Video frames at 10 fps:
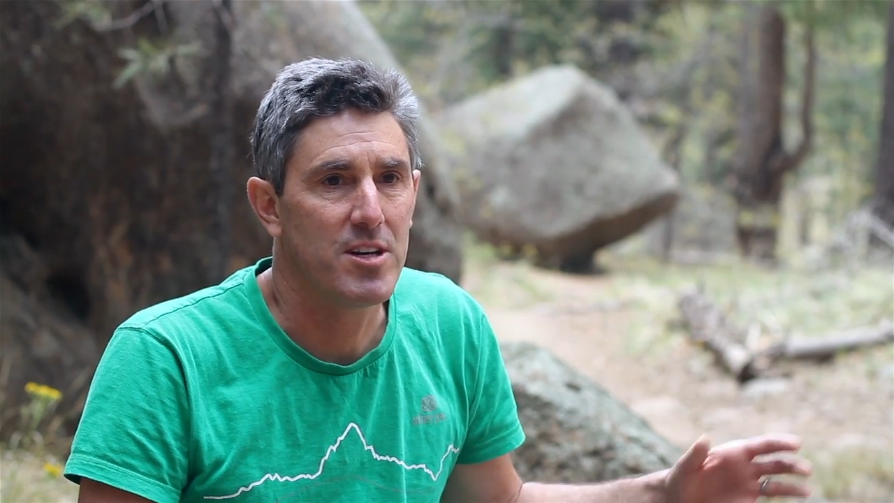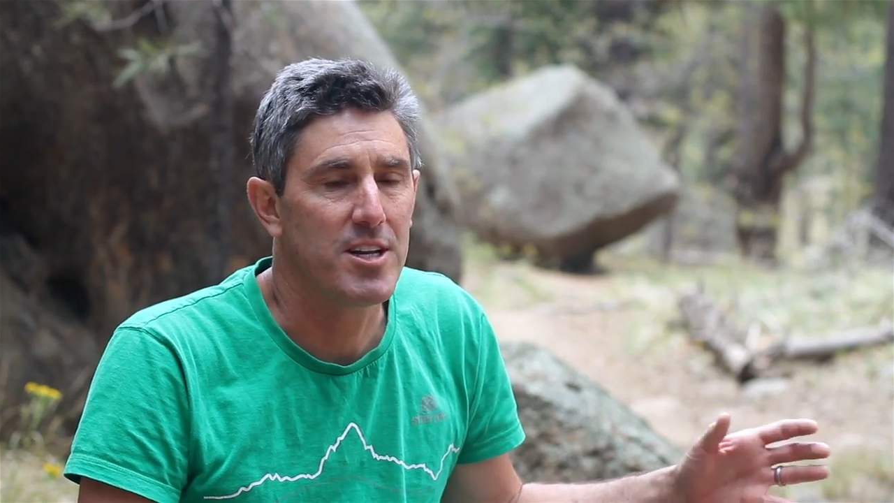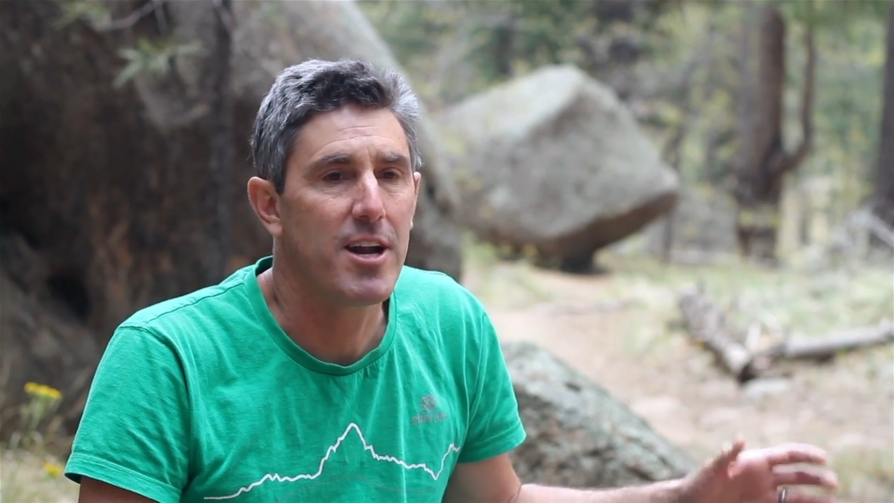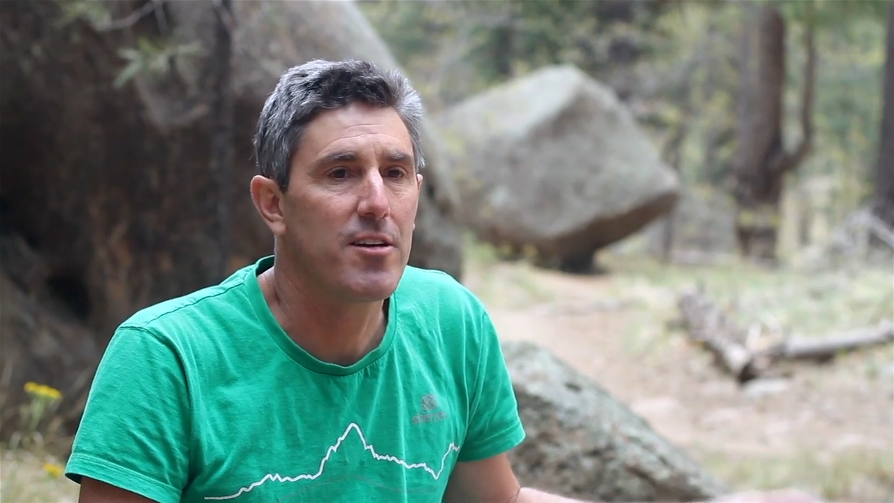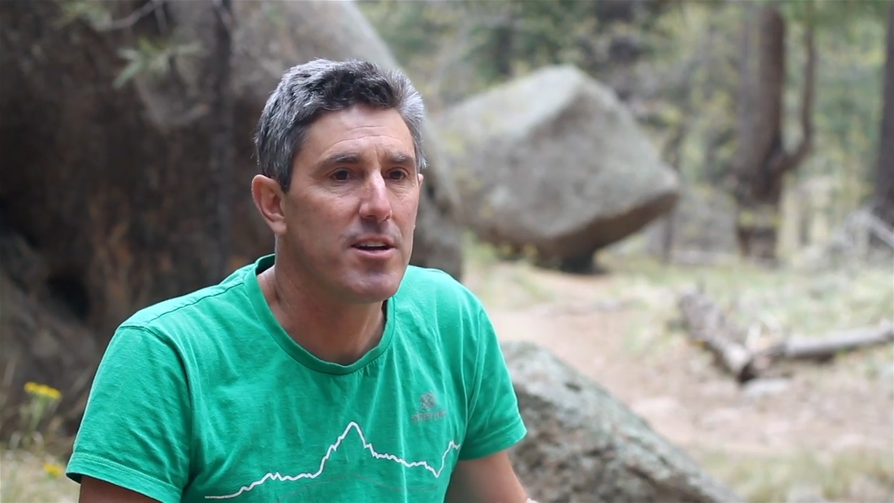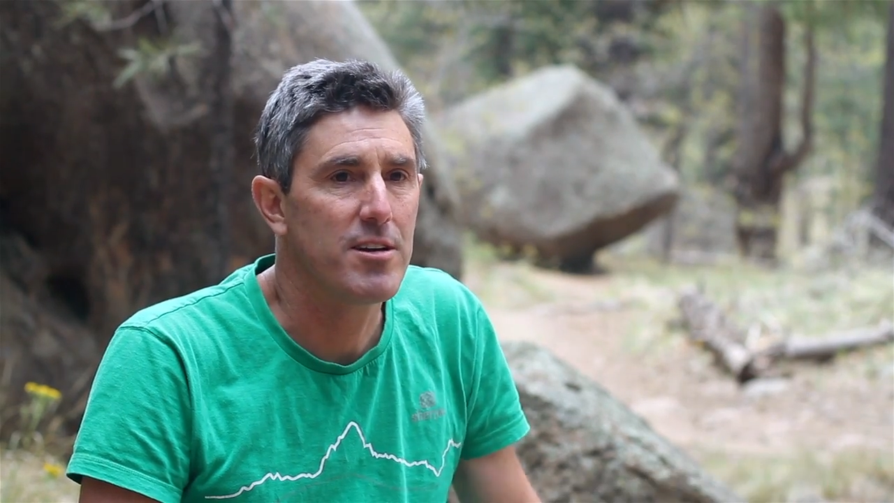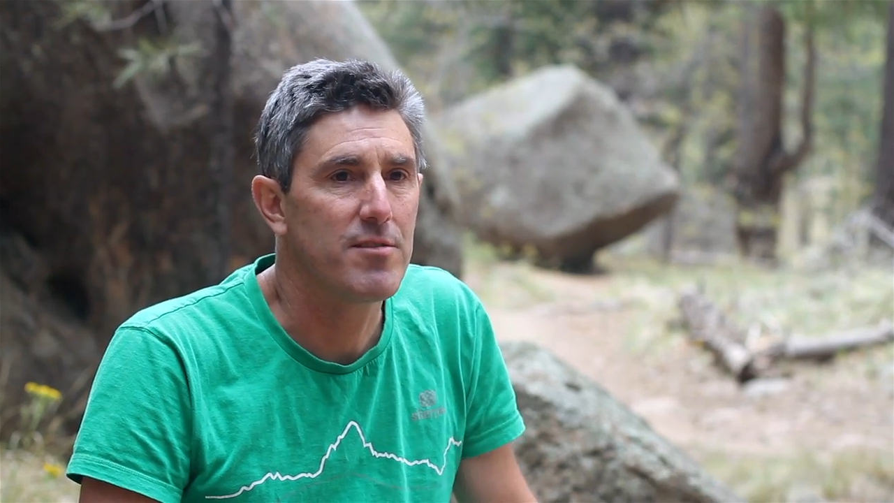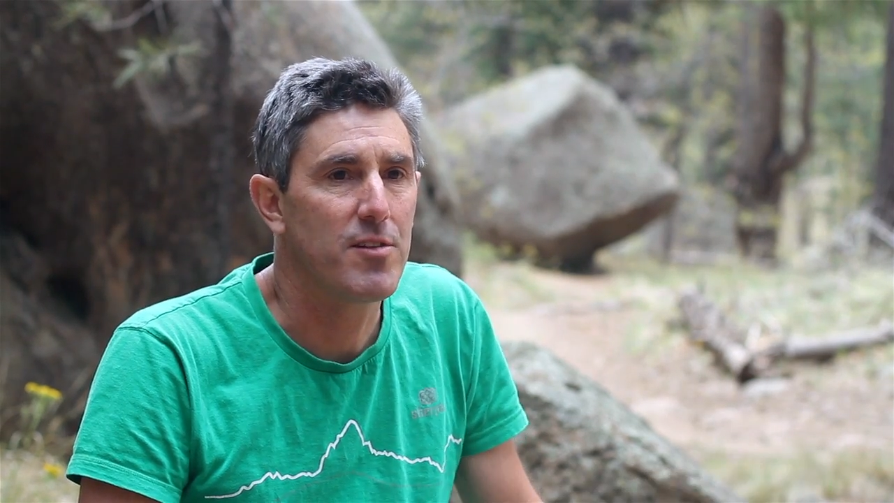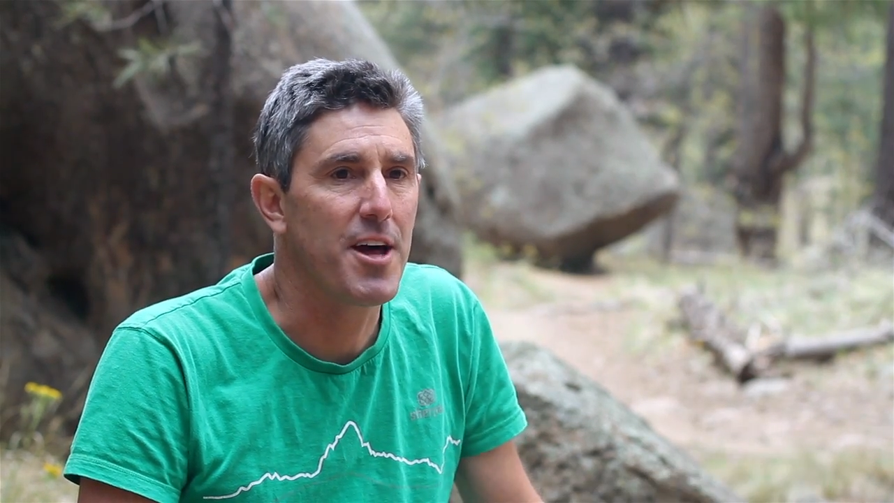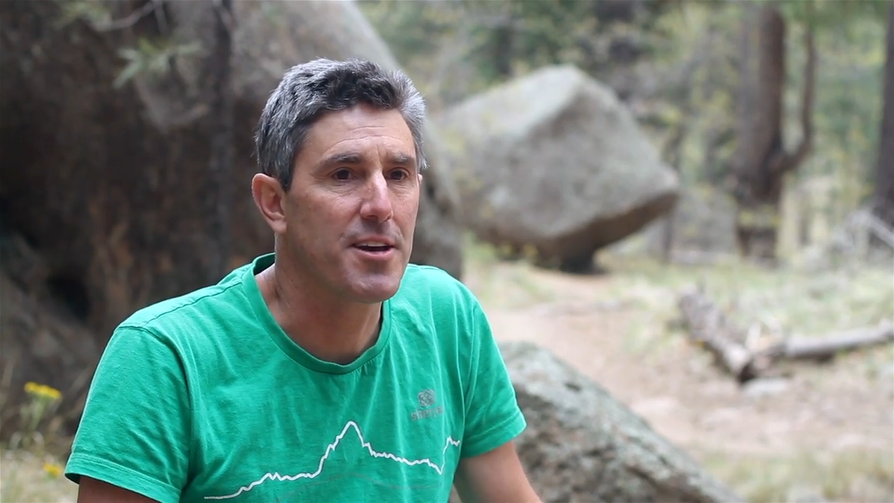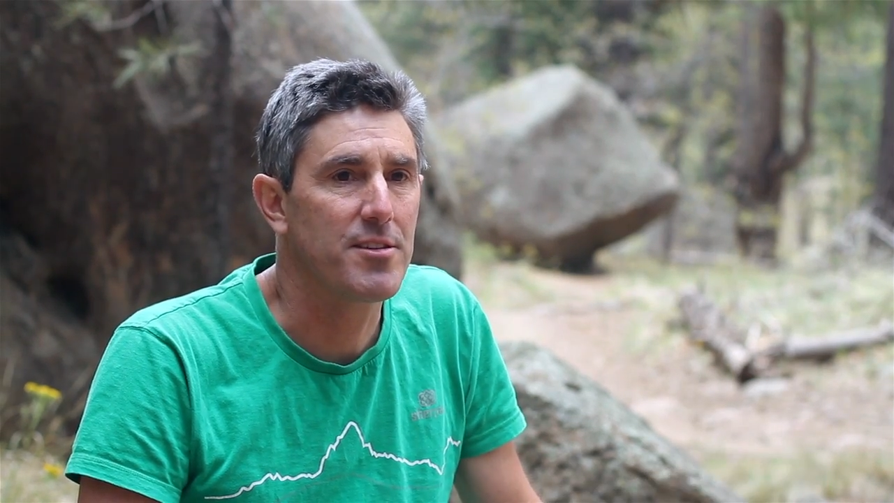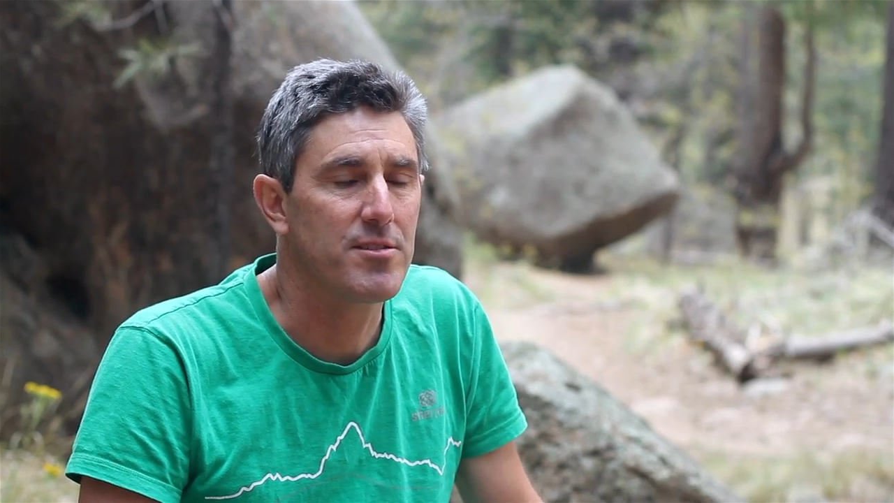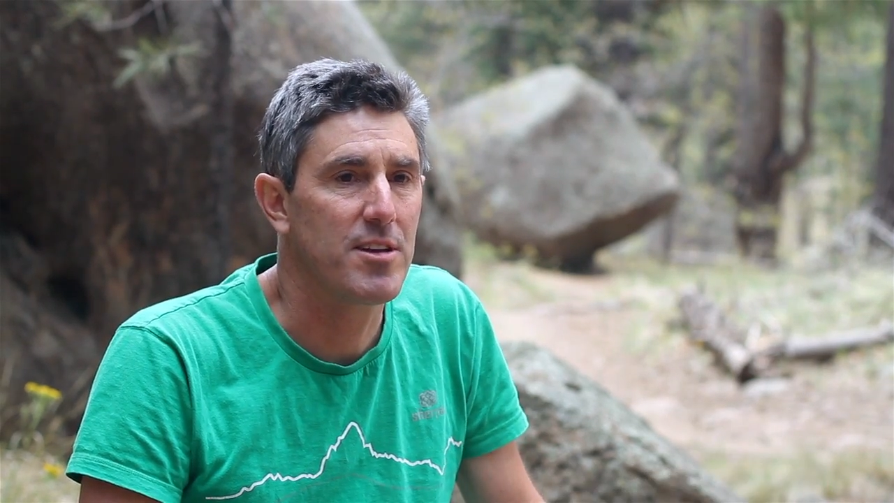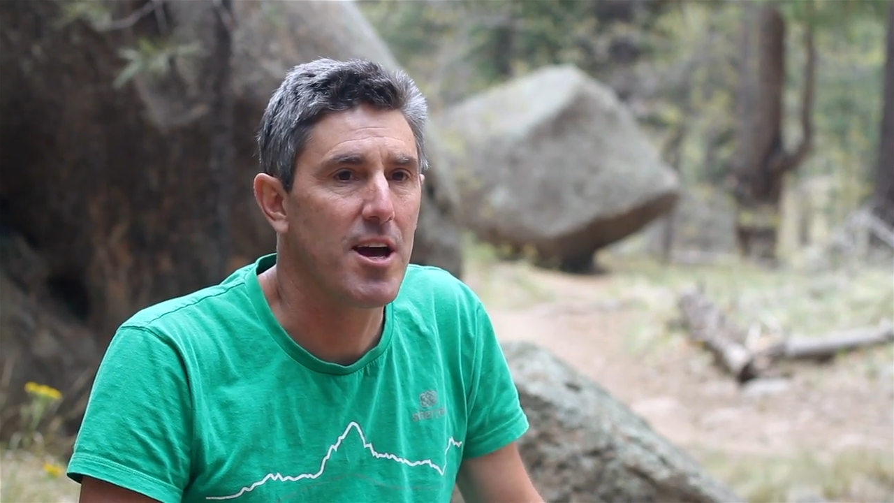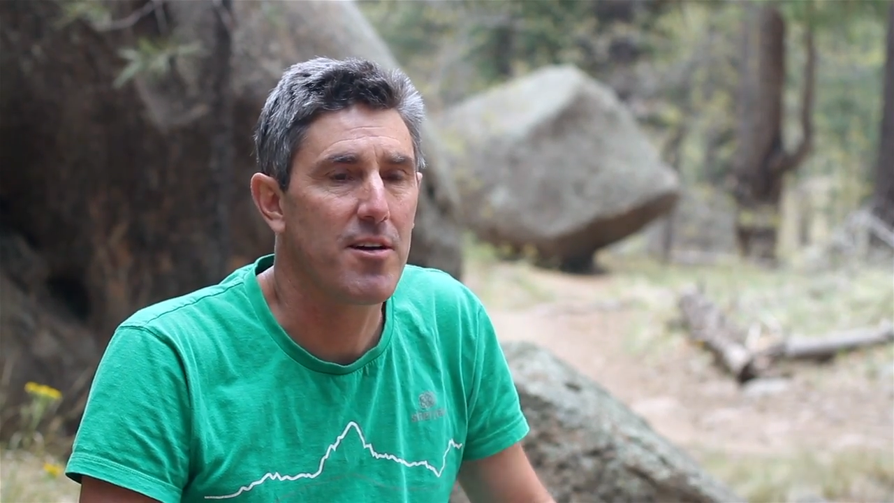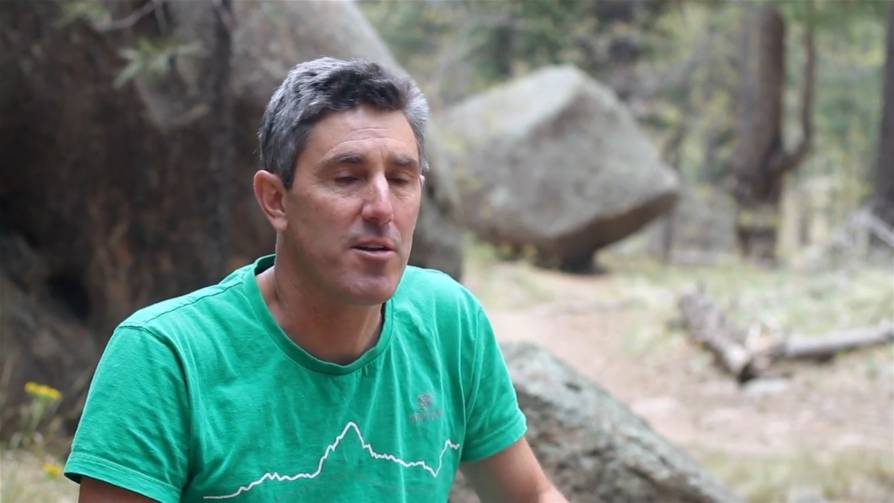an area in Flagstaff,